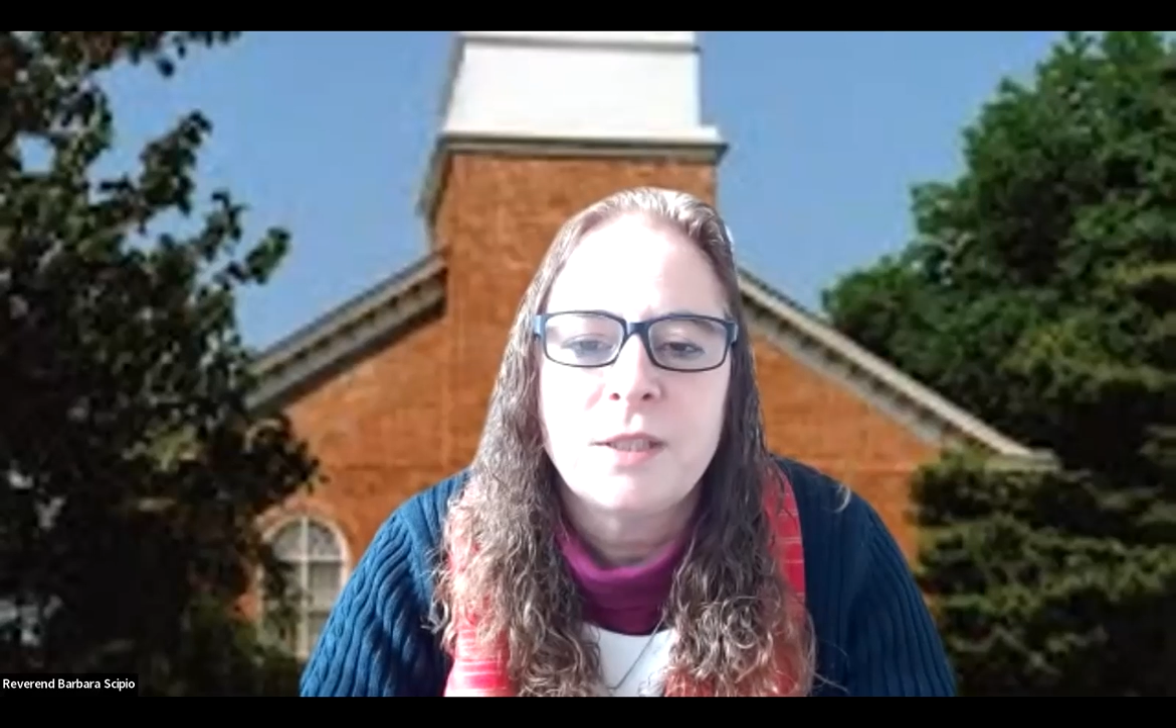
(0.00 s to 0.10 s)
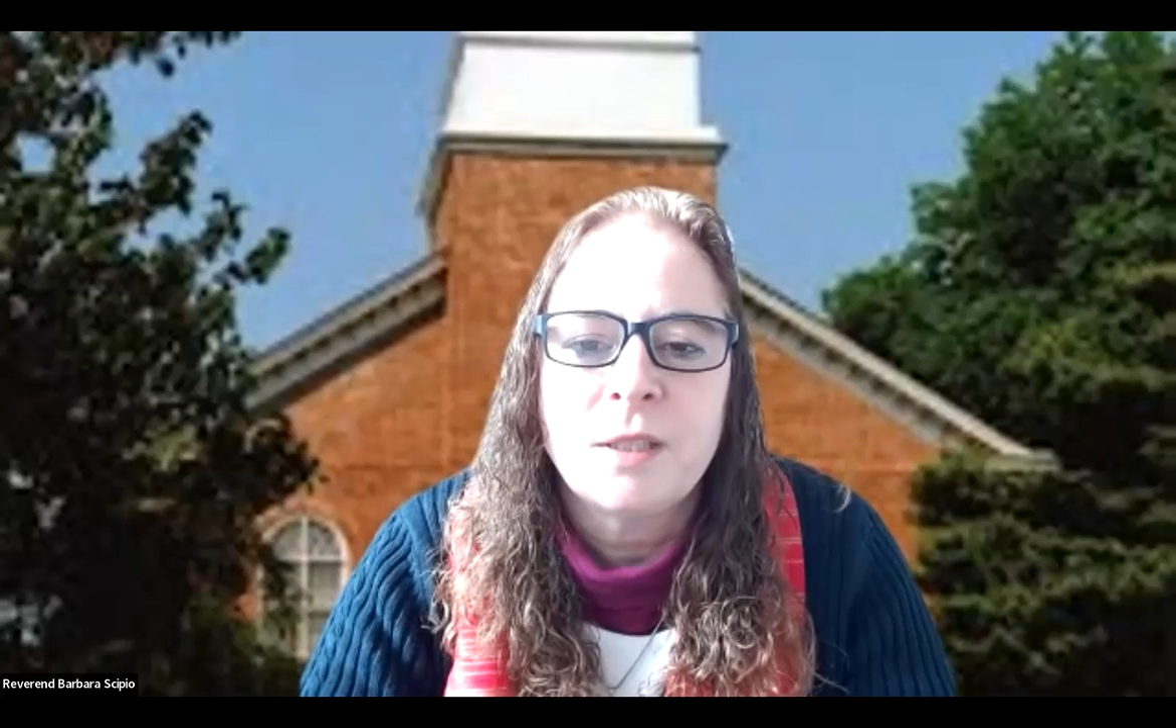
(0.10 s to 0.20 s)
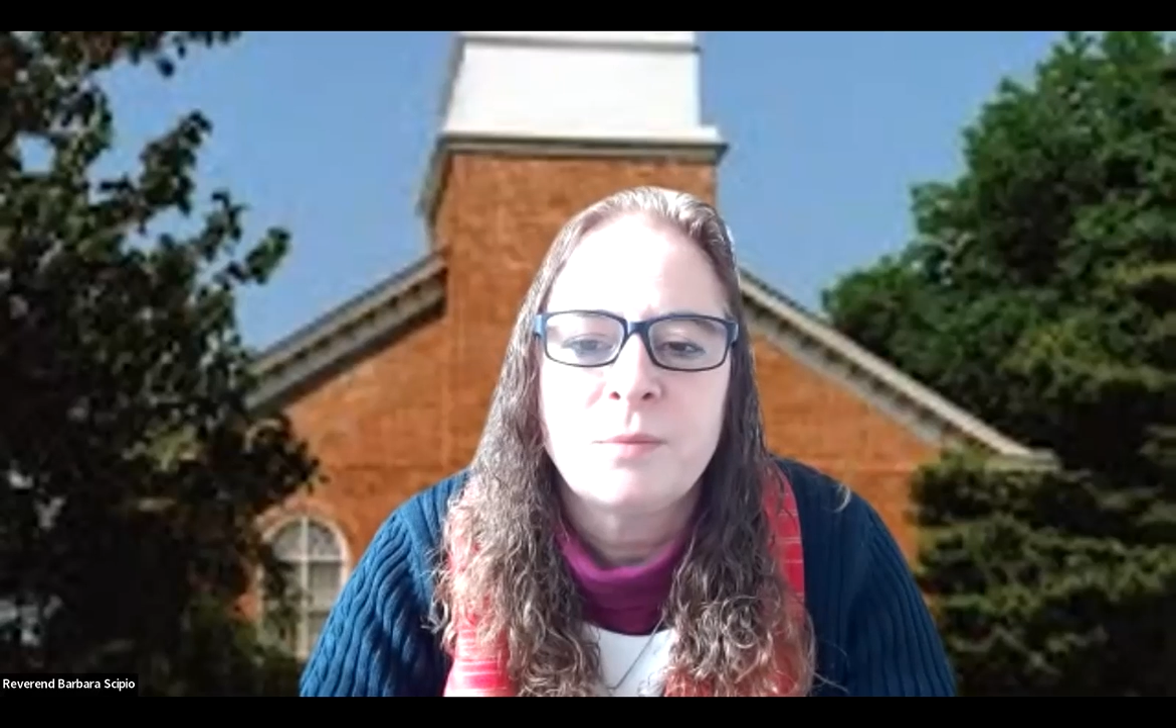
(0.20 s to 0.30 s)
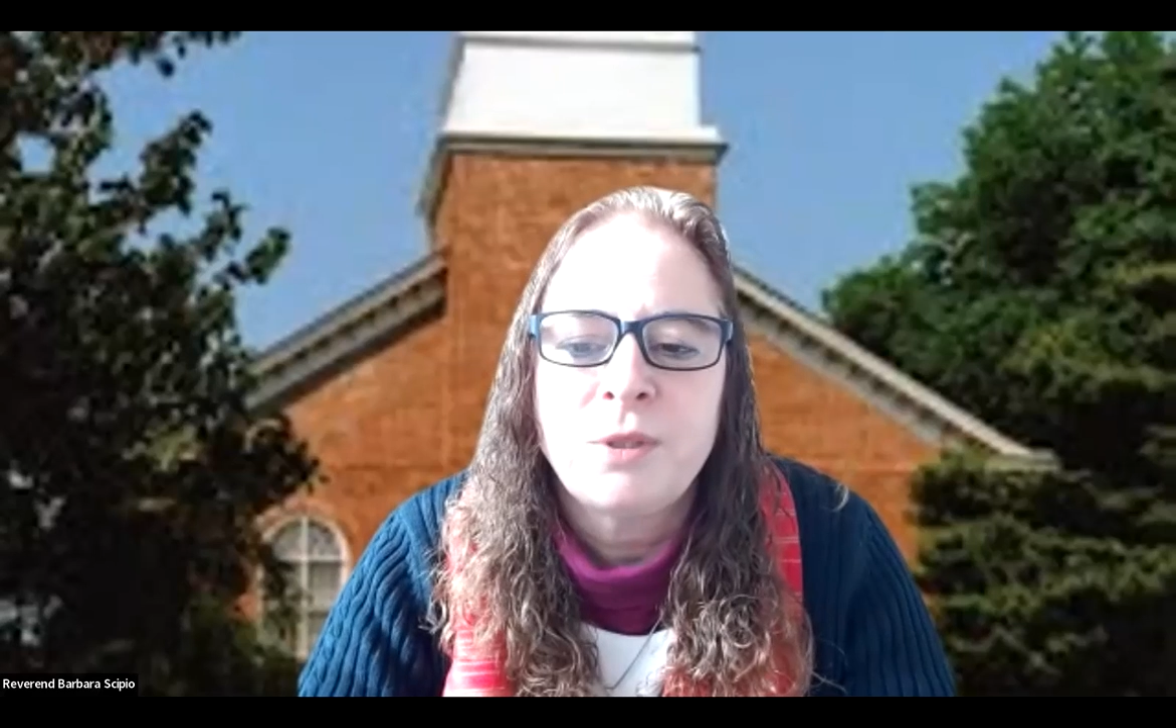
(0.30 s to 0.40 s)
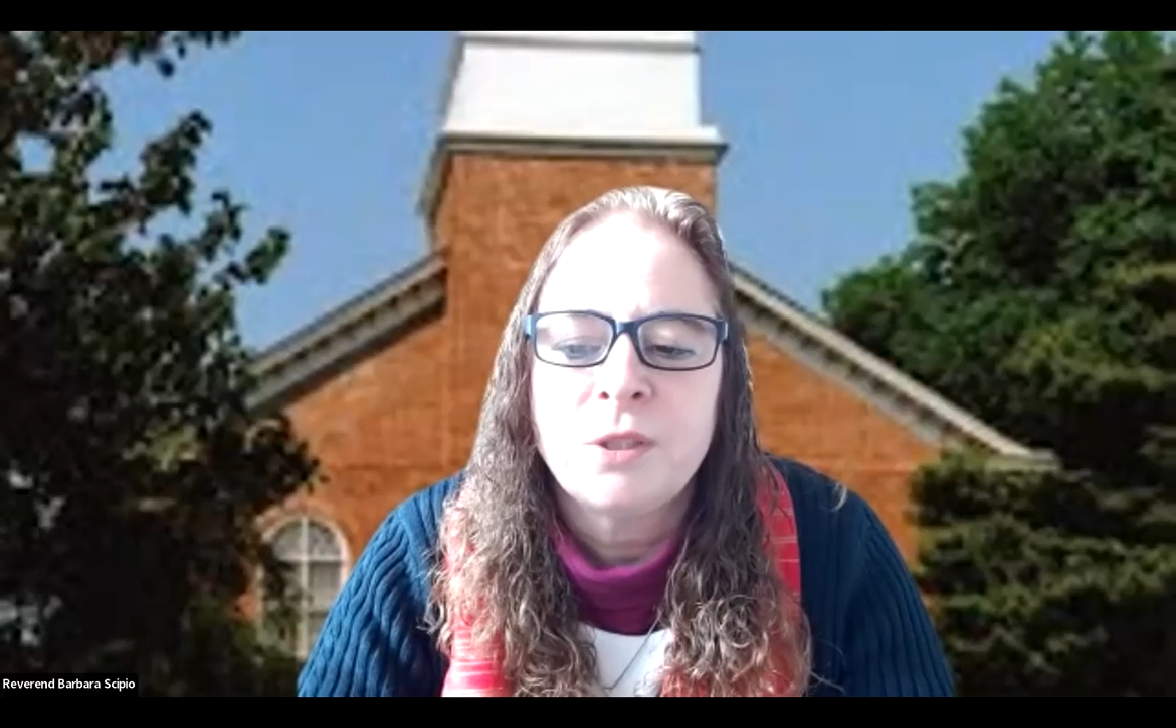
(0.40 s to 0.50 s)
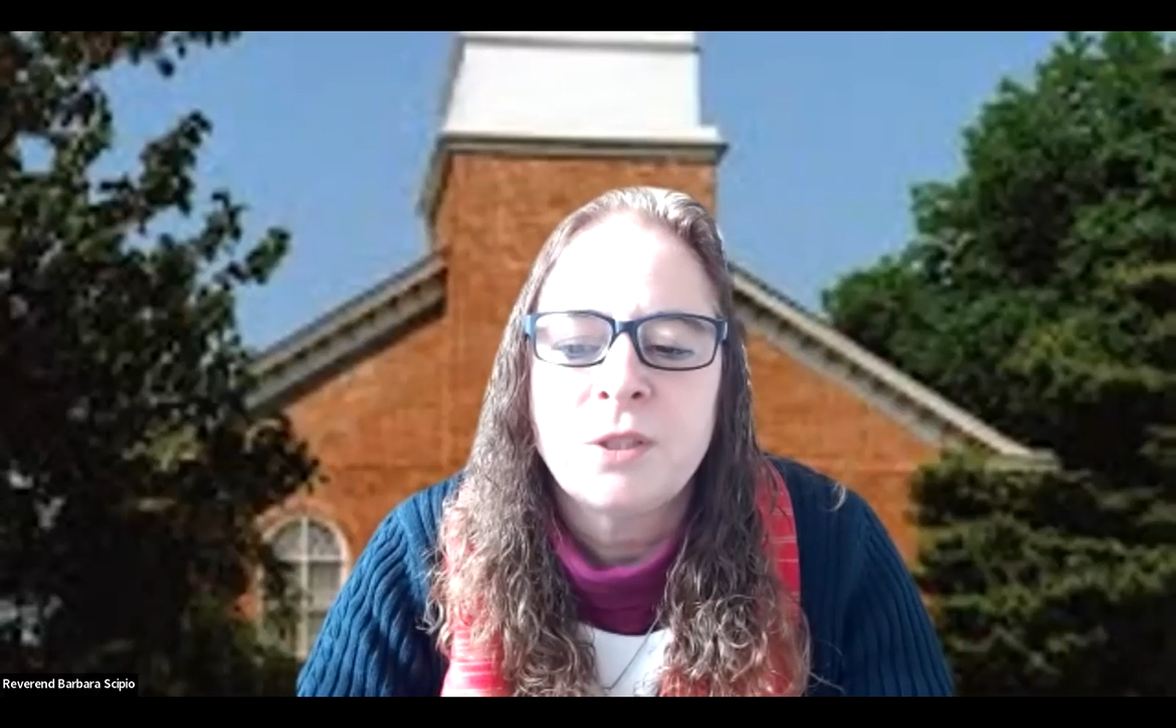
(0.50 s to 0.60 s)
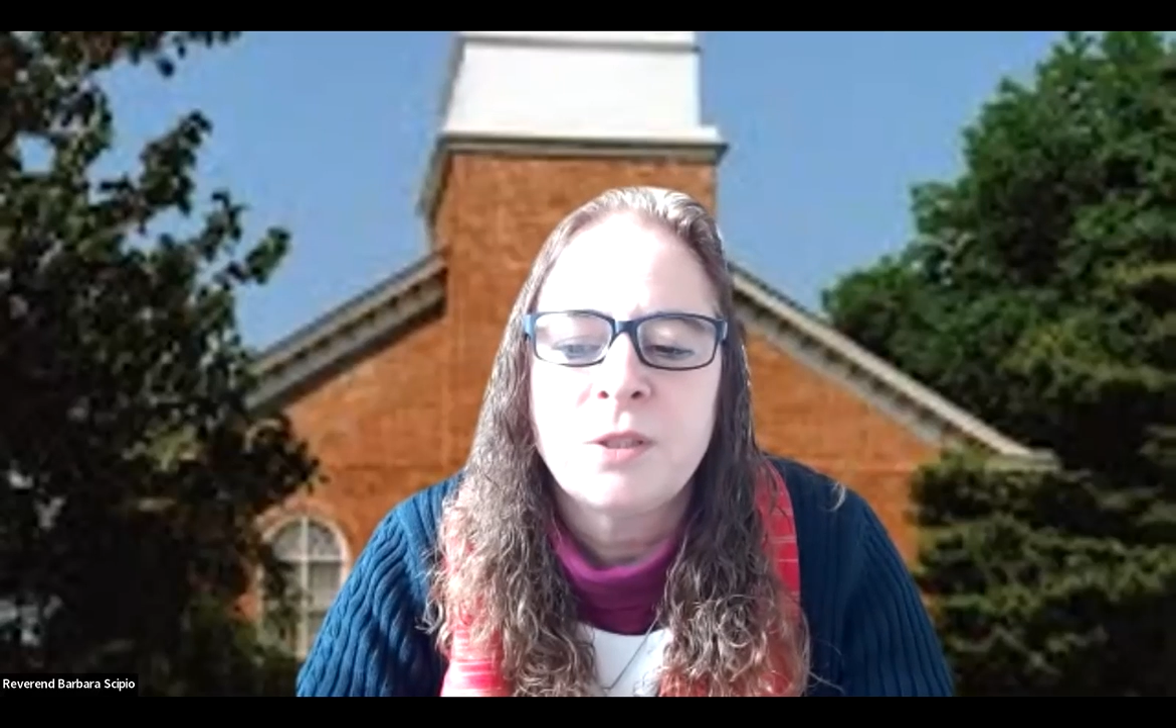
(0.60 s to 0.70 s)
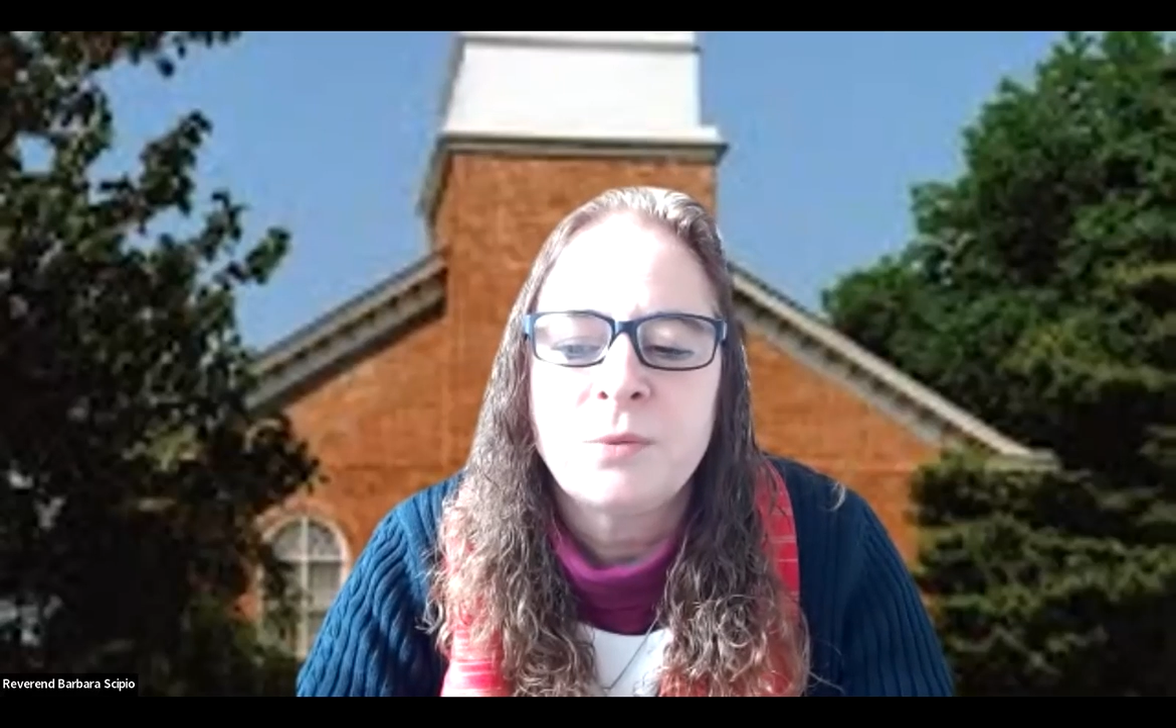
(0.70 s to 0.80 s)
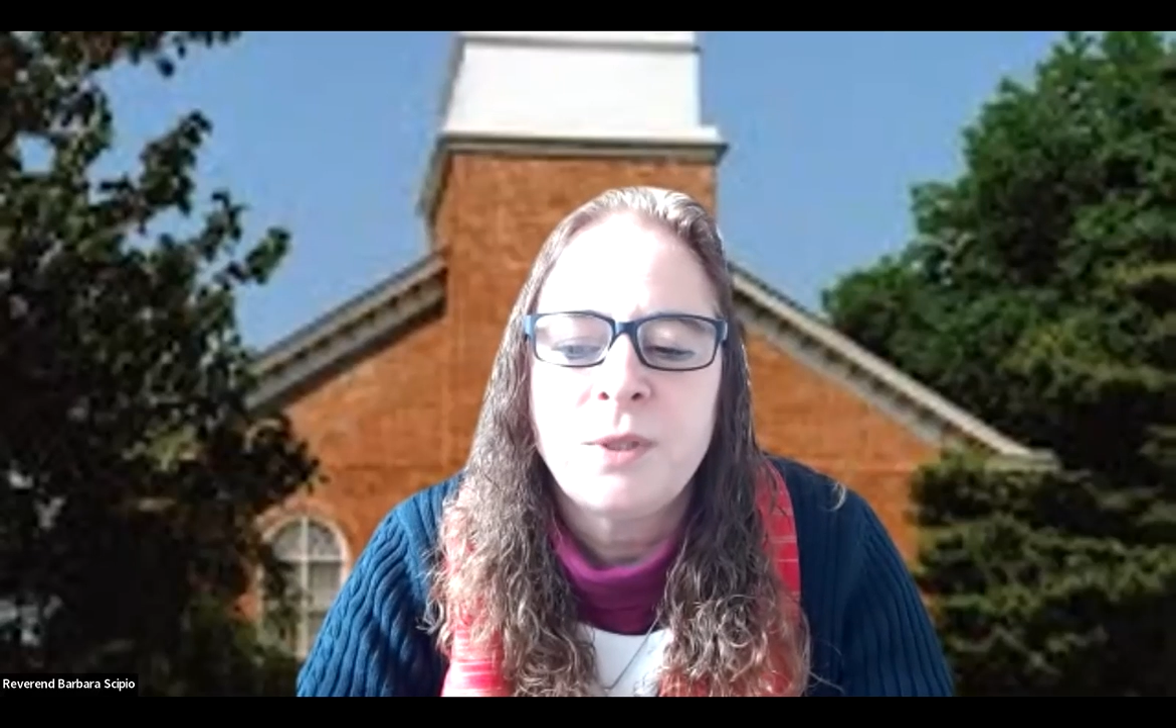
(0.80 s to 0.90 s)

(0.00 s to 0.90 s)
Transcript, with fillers: temperatures,